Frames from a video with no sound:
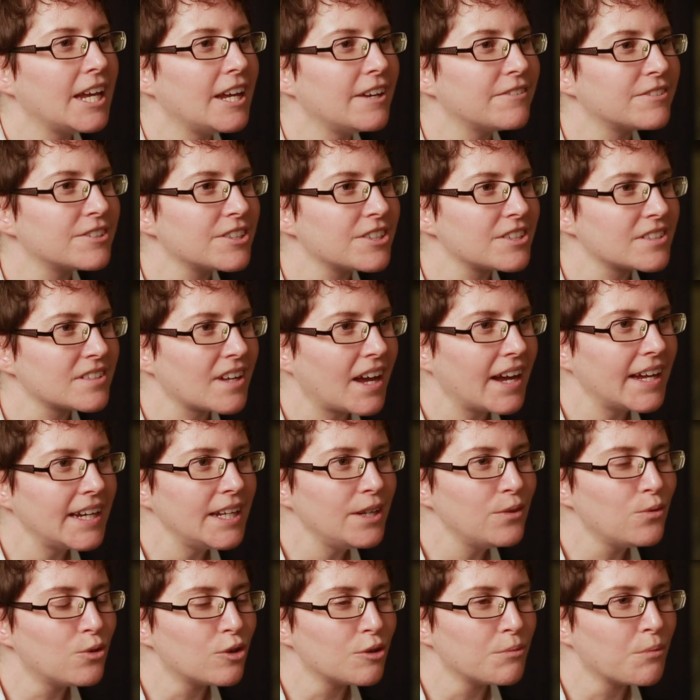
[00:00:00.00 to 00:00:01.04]
If
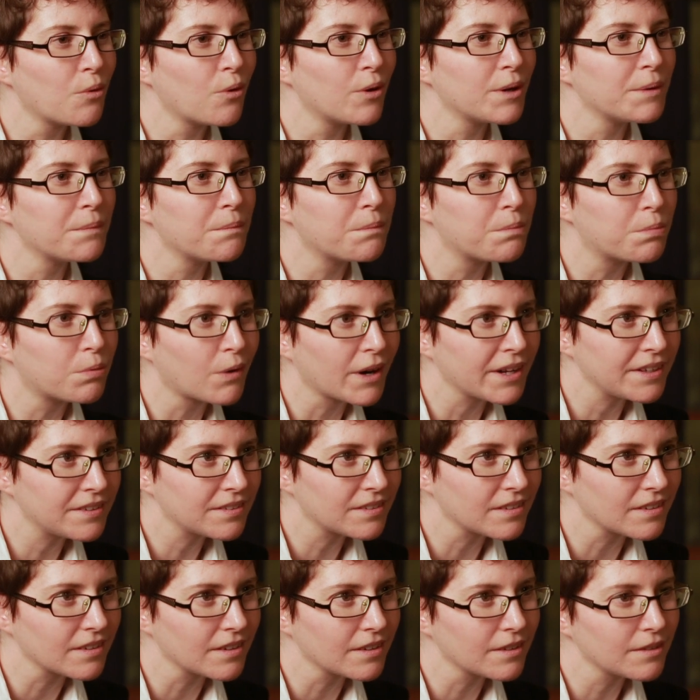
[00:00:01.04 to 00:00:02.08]
society were more
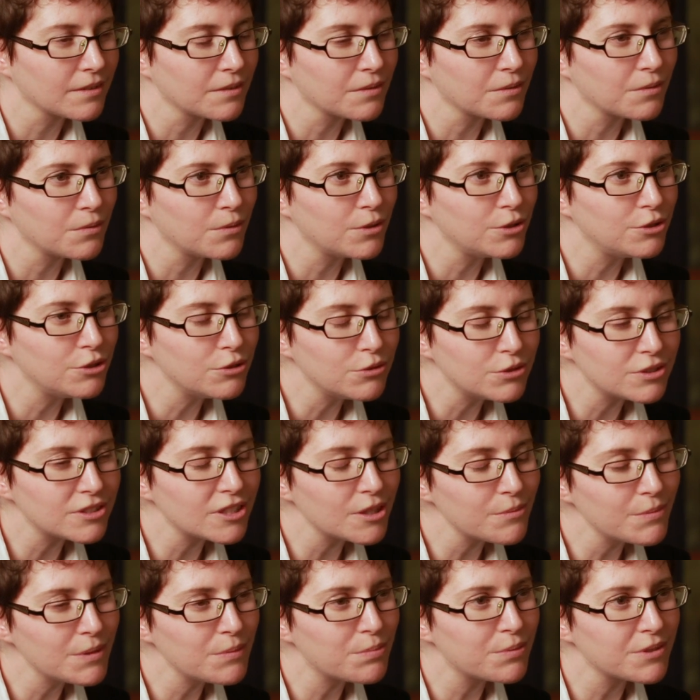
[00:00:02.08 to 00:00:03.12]
embracing, would you
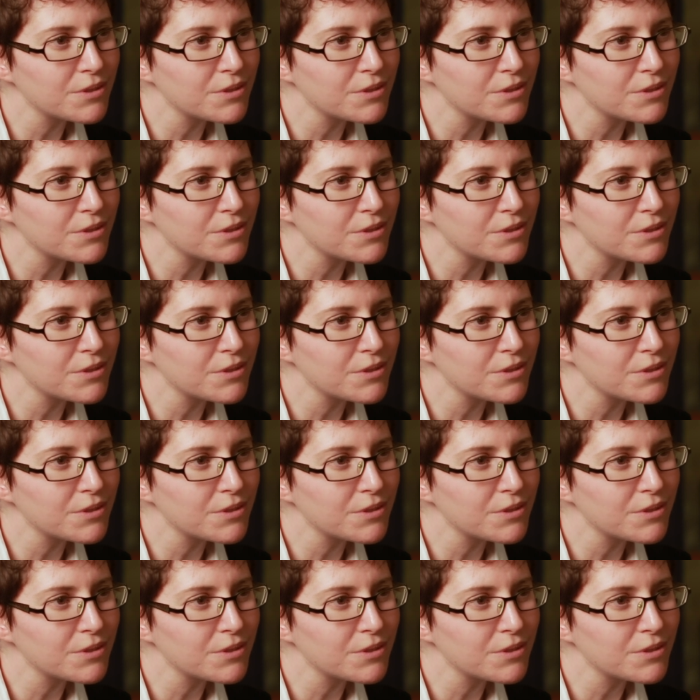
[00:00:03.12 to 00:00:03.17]
still be